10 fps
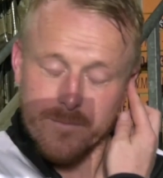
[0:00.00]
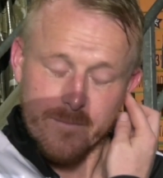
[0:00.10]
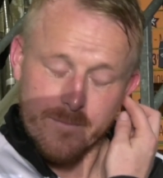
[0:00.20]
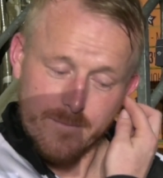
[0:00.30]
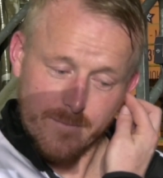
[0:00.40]

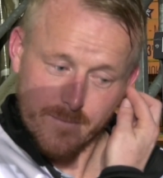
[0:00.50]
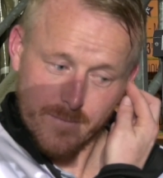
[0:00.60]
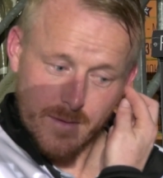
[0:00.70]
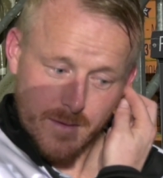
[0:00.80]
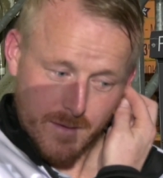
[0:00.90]
Seemed to
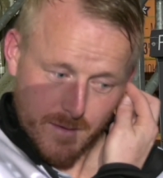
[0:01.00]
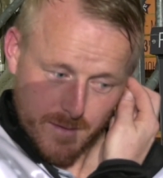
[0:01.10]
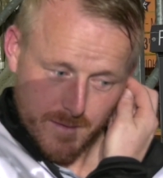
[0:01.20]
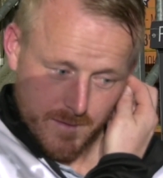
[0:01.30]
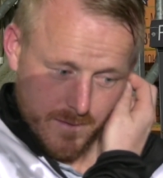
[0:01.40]
almost
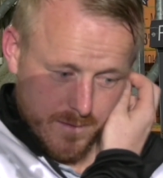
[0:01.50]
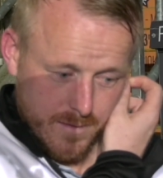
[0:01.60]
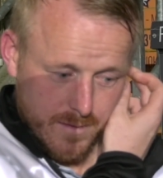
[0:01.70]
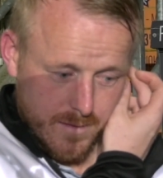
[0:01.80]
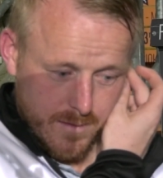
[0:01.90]
the ball
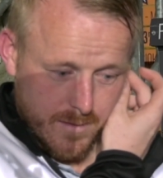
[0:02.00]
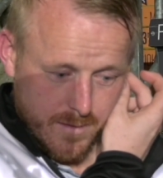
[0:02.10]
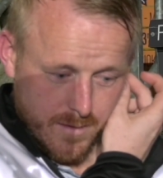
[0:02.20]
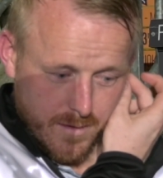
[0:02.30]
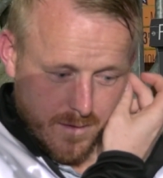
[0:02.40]
run away
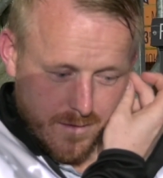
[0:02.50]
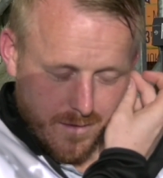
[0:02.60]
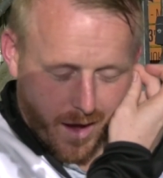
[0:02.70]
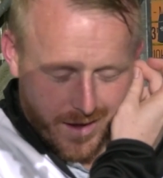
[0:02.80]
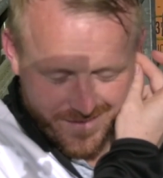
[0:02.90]
for you.
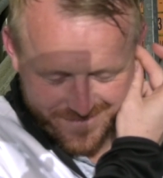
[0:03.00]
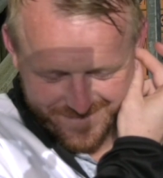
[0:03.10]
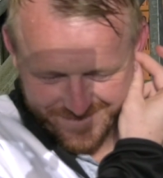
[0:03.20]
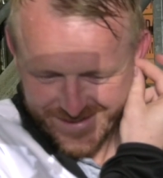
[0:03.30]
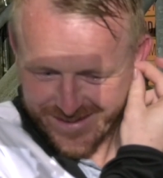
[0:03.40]
You were going
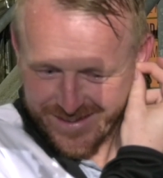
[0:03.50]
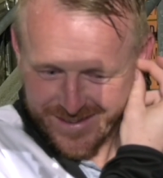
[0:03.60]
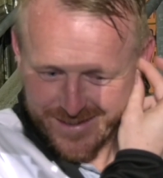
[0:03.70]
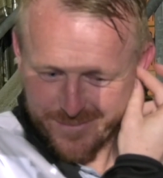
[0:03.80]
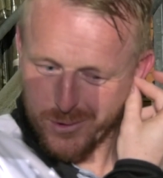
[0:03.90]
through the box.